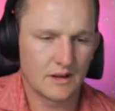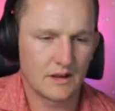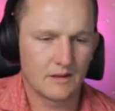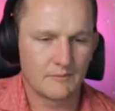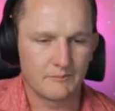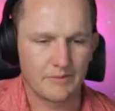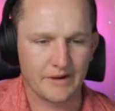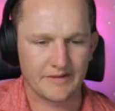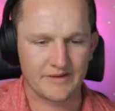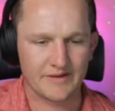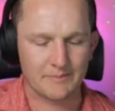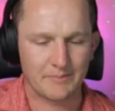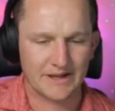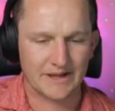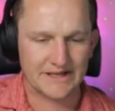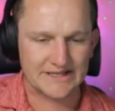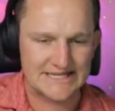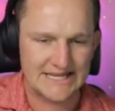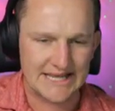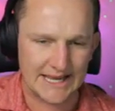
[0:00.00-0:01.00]
Picked up by
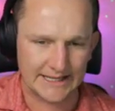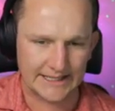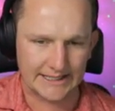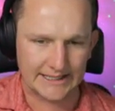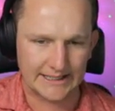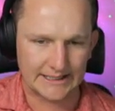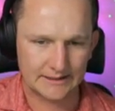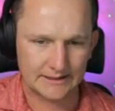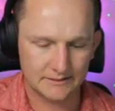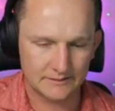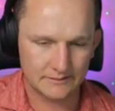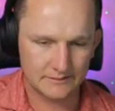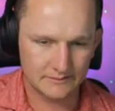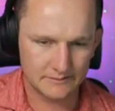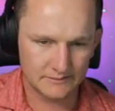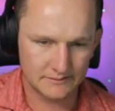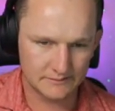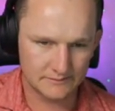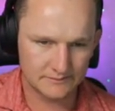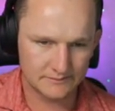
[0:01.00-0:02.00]
Tierney.
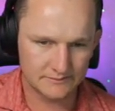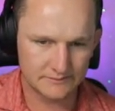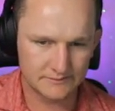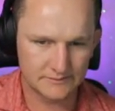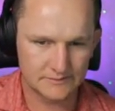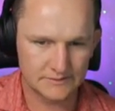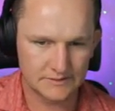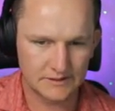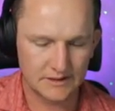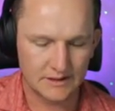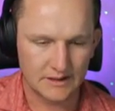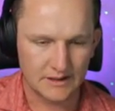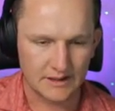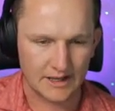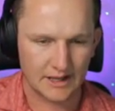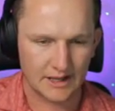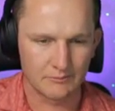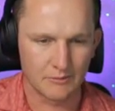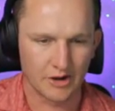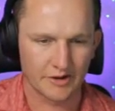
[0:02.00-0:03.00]

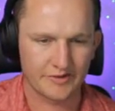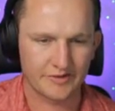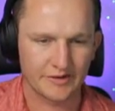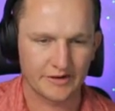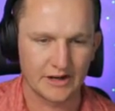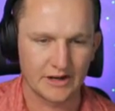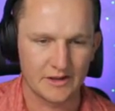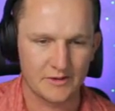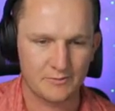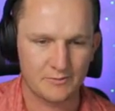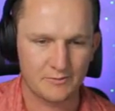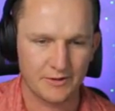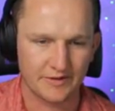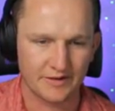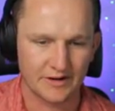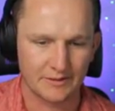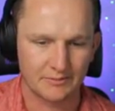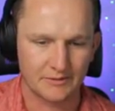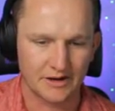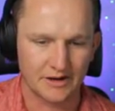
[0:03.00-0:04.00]
And Martinelli's picked it
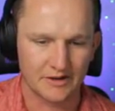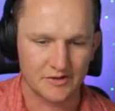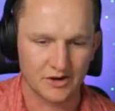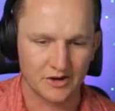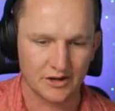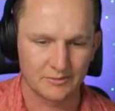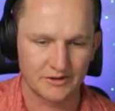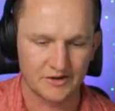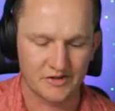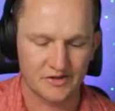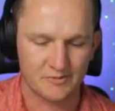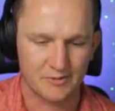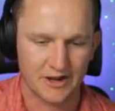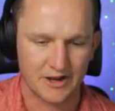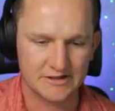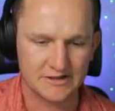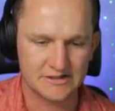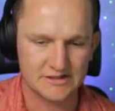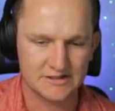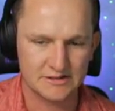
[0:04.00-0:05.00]
up now. He's got a bit of
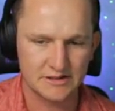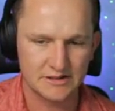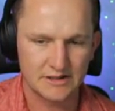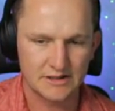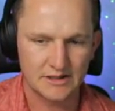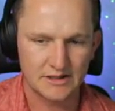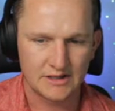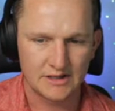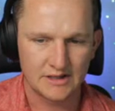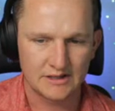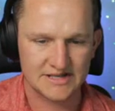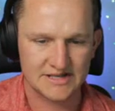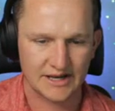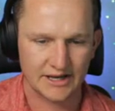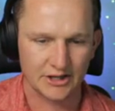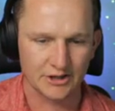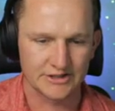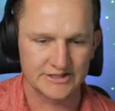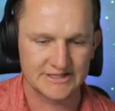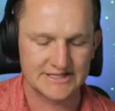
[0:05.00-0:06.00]
space. Taking
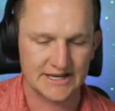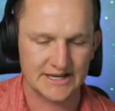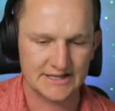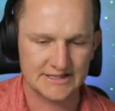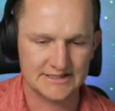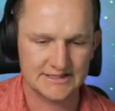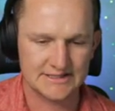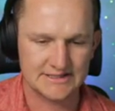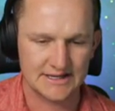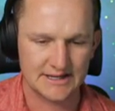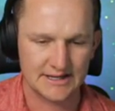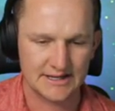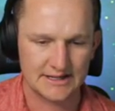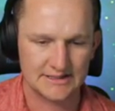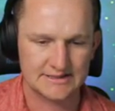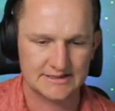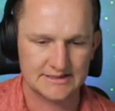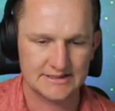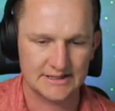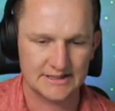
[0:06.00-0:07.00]
on Ted.
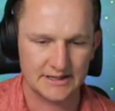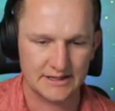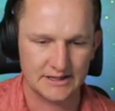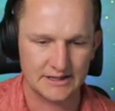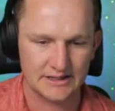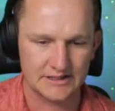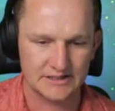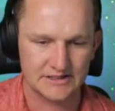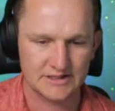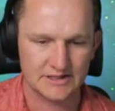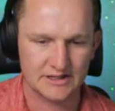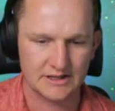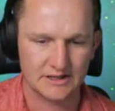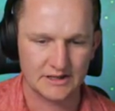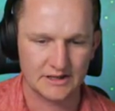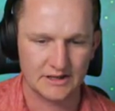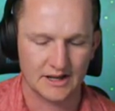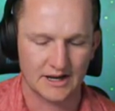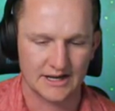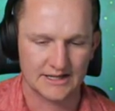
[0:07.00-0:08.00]
Ted is
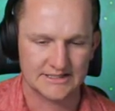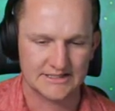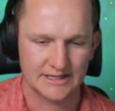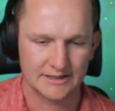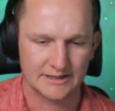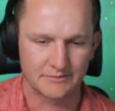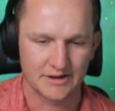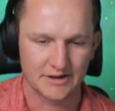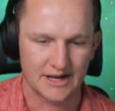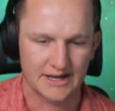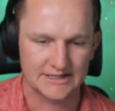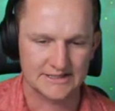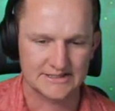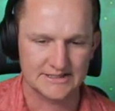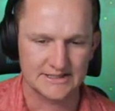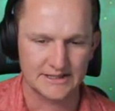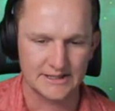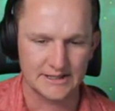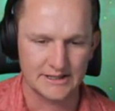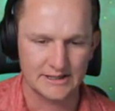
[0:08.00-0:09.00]
kiting him
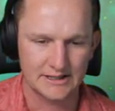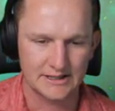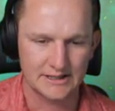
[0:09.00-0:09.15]
nicely.